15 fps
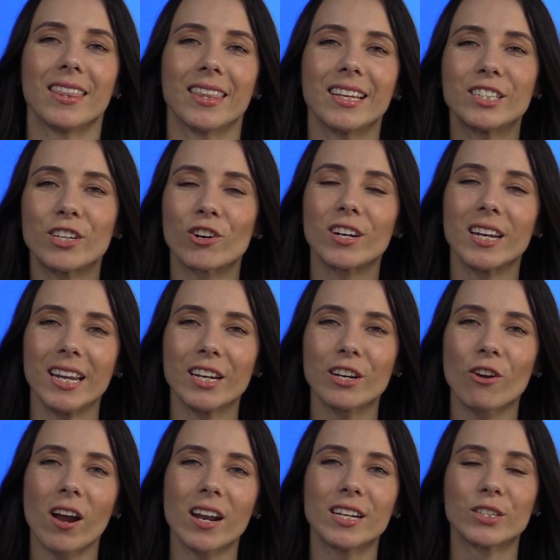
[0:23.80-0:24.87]
These are an
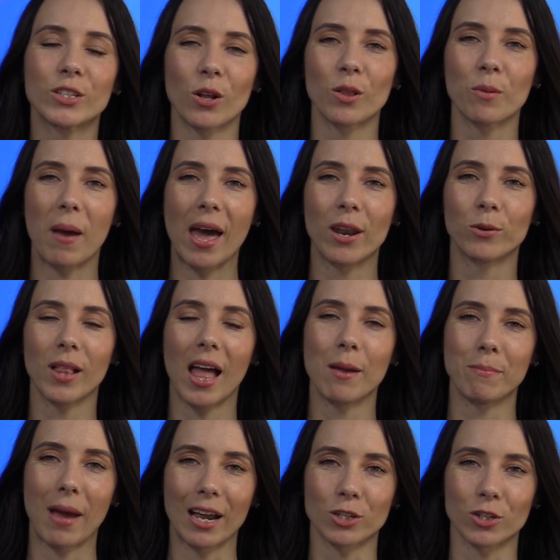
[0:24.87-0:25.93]
integrated solar panel
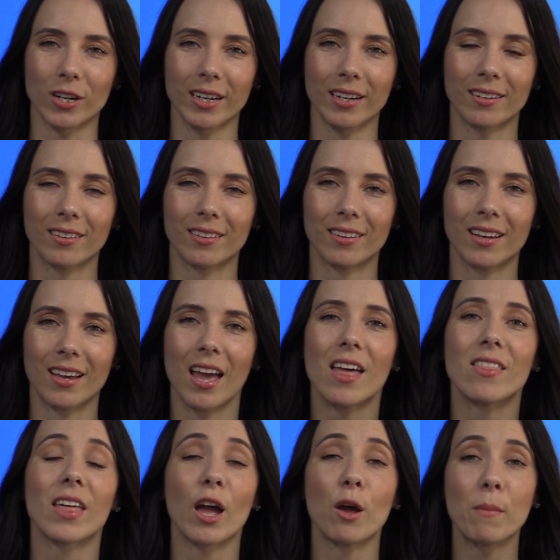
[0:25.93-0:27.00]
and battery.
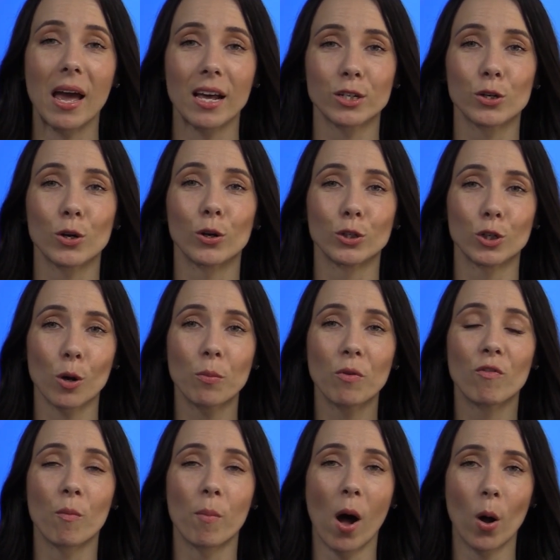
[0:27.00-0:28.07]
They are mounted on top
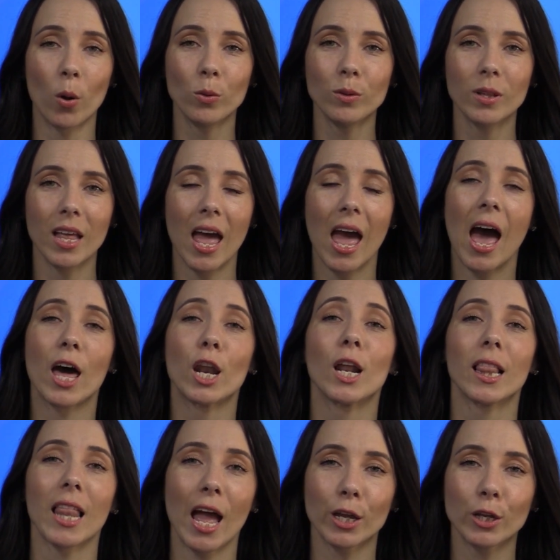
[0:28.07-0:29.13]
of a pole and
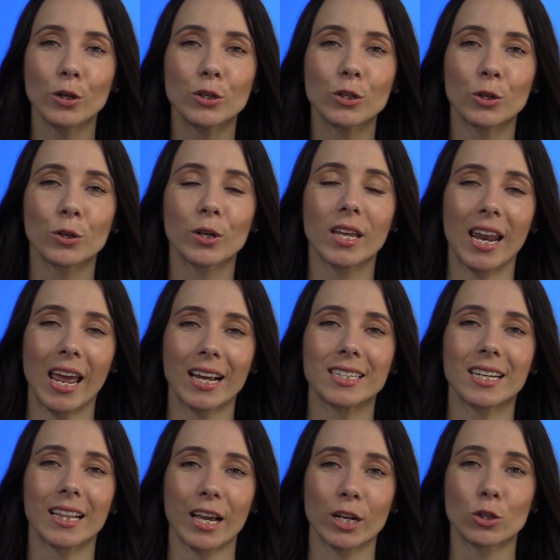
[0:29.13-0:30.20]
allow you to connect
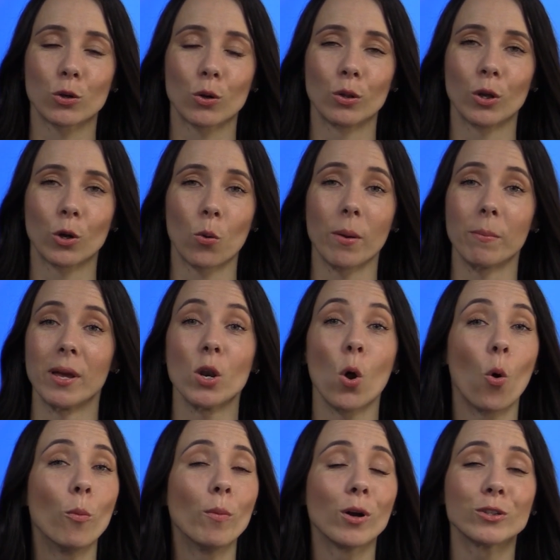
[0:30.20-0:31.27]
electrical equipment
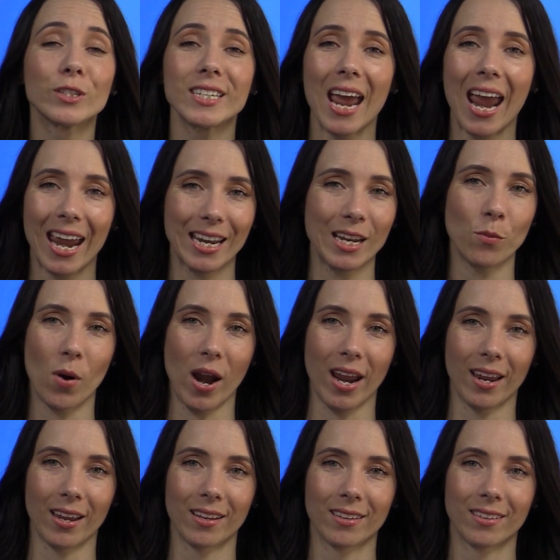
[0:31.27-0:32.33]
almost
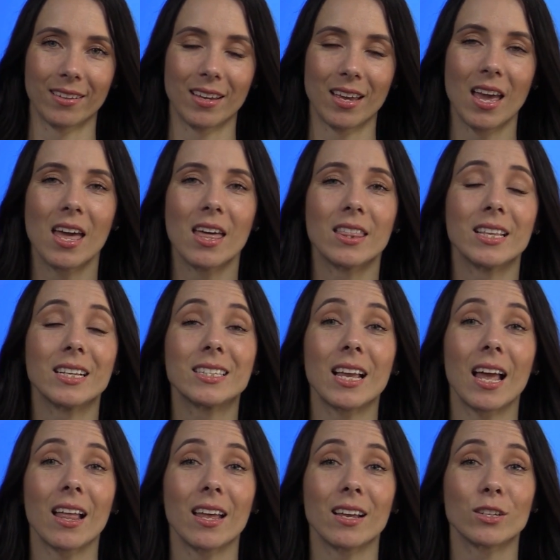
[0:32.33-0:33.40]
anywhere.
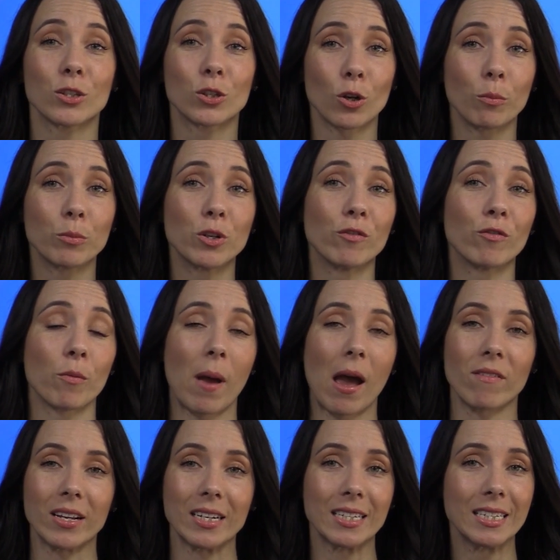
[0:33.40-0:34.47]
This stops you from
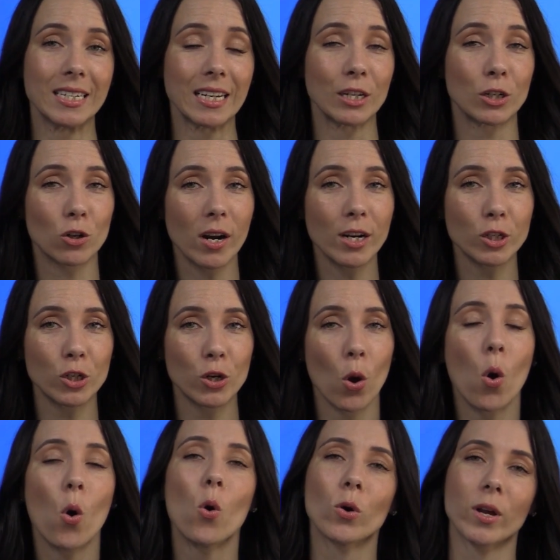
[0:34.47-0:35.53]
having to dig a trench
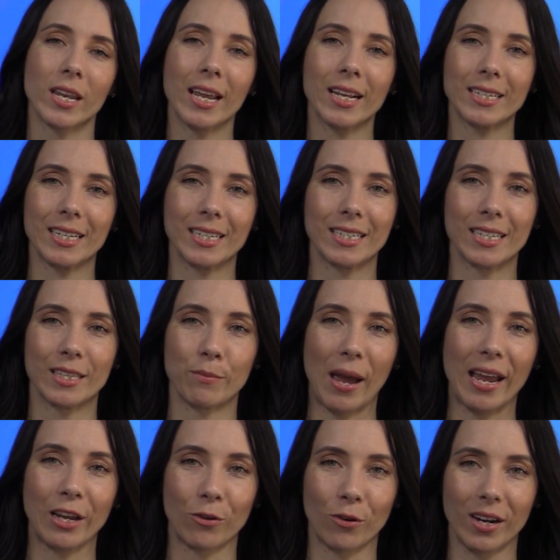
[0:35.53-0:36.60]
or connecting to the
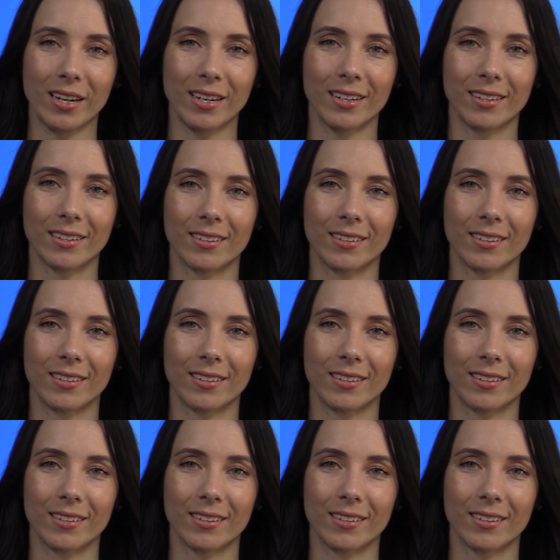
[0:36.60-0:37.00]
main grid.